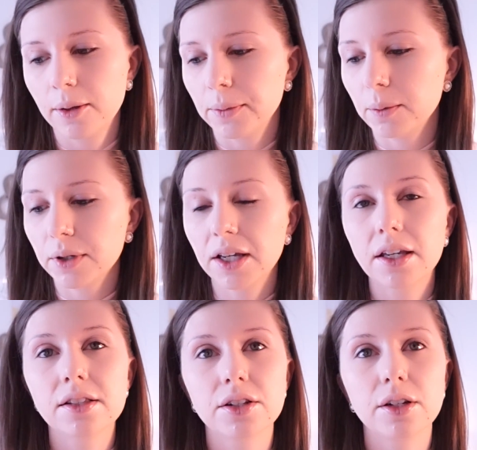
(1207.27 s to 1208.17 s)
People get
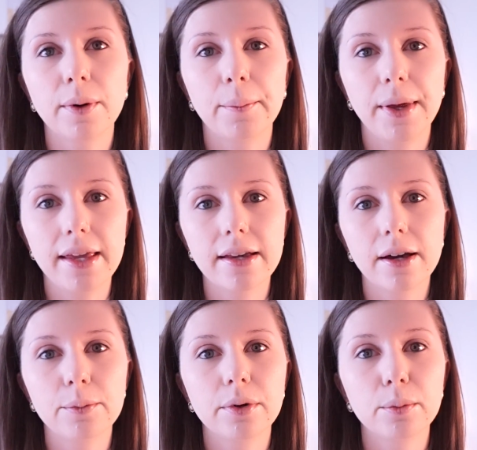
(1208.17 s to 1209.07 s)
concerned about
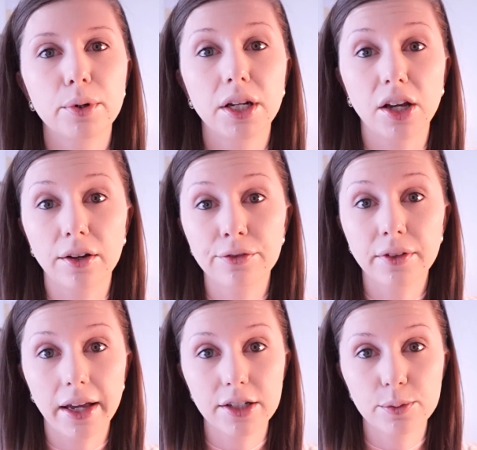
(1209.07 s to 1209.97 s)
makeup putting off
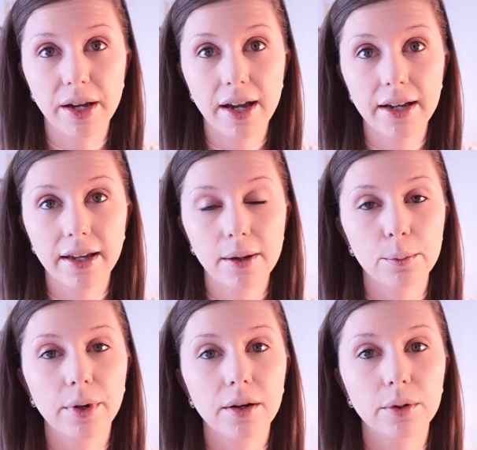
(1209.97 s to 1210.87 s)
flashback,
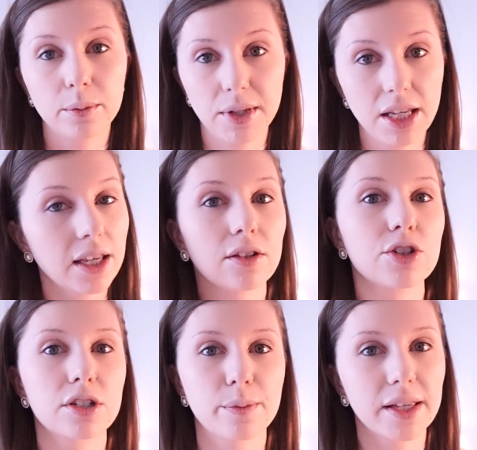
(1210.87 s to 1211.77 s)
but with me, it's
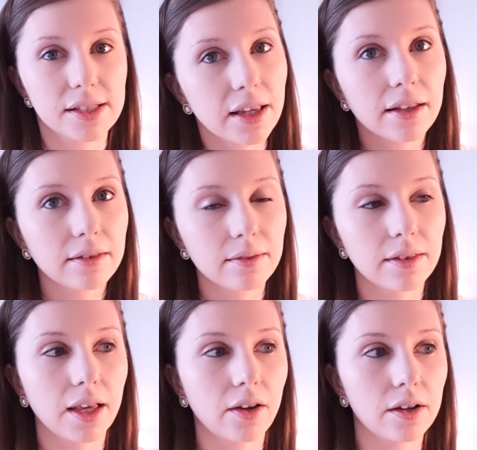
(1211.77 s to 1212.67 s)
just my skin
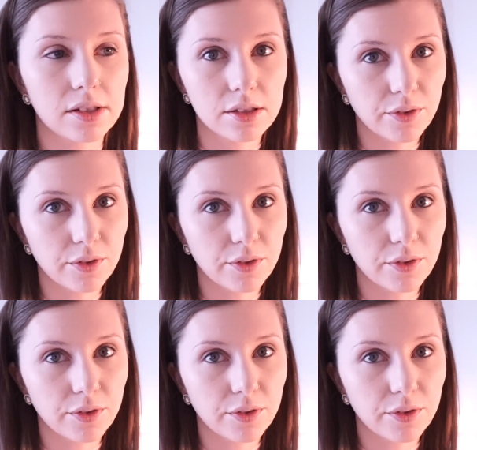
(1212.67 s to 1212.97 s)
that causes